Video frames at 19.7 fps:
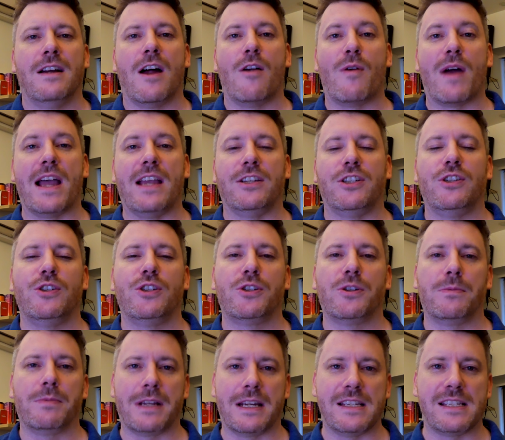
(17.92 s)
Alright, as
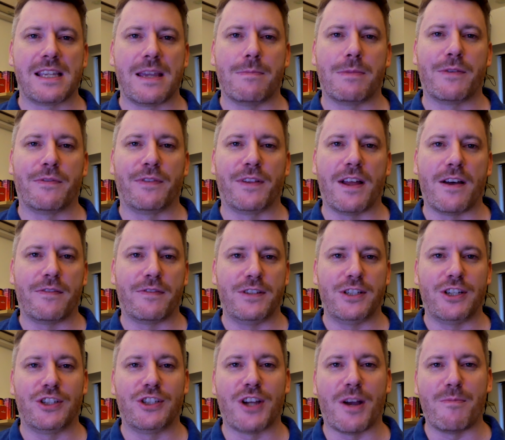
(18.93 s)
usual, I'm going to skip the fluff and
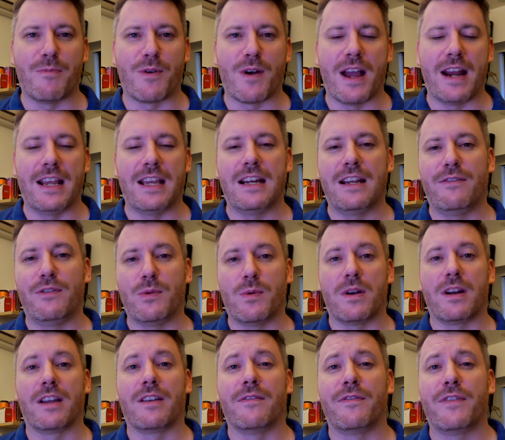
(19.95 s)
just jump right in. If you
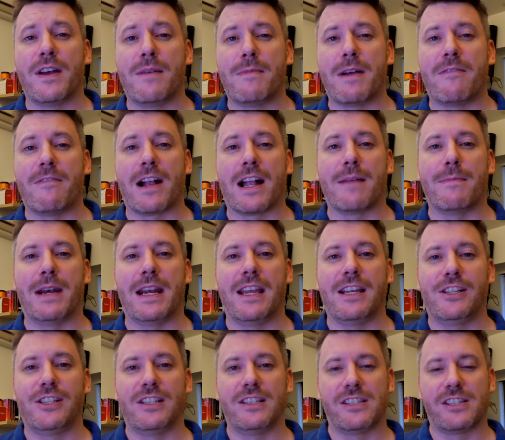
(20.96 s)
want to confirm my
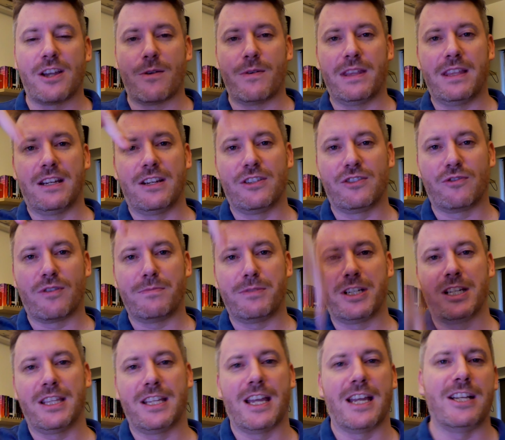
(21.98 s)
recommendations, go in the
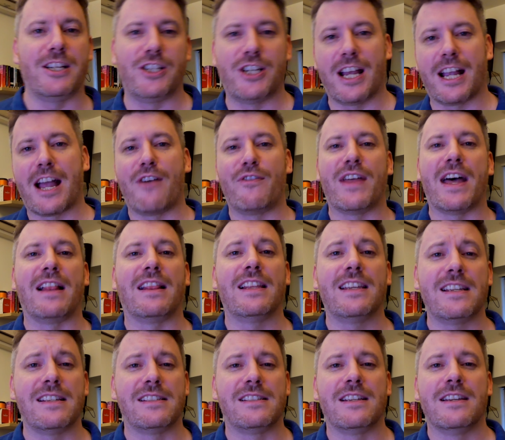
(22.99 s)
description there and check out that
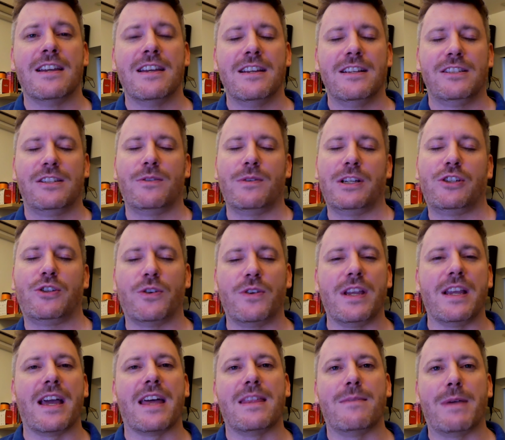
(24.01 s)
list to ensure
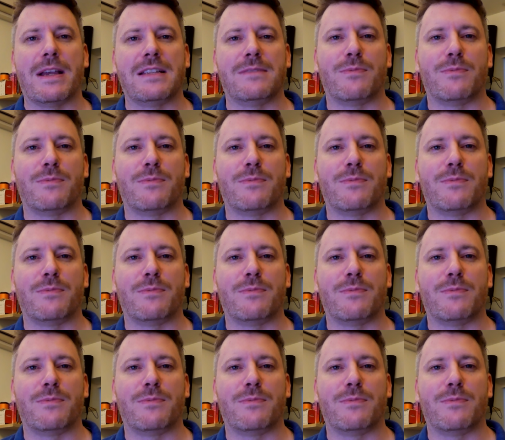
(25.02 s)
you get the best